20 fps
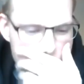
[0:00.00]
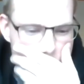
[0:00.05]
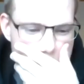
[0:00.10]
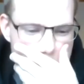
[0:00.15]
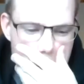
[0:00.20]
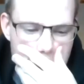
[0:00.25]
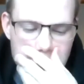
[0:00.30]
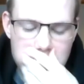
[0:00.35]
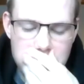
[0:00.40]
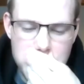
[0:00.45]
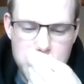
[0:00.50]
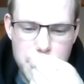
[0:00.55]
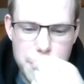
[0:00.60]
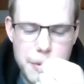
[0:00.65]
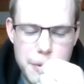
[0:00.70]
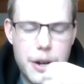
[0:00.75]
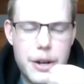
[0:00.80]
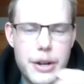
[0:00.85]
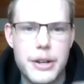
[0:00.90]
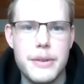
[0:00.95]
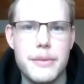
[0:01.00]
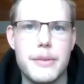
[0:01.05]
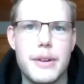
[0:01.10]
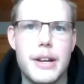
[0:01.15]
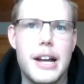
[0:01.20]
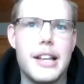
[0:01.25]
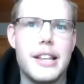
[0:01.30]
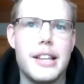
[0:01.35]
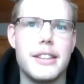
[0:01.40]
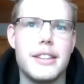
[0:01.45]
so you already
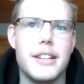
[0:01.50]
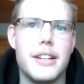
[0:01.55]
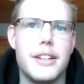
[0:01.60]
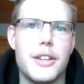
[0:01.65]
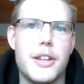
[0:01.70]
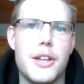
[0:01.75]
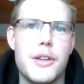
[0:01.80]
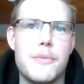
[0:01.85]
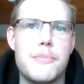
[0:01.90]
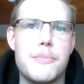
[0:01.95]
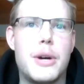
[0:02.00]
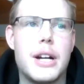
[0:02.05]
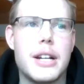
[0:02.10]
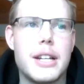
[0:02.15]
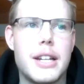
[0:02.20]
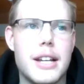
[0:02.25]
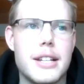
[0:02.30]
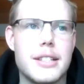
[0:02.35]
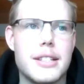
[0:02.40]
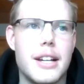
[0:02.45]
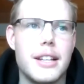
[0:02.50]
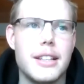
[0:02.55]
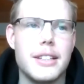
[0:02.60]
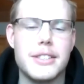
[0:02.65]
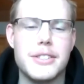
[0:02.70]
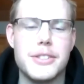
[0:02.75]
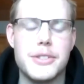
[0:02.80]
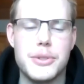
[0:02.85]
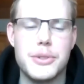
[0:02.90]
a lot of podcasts I listen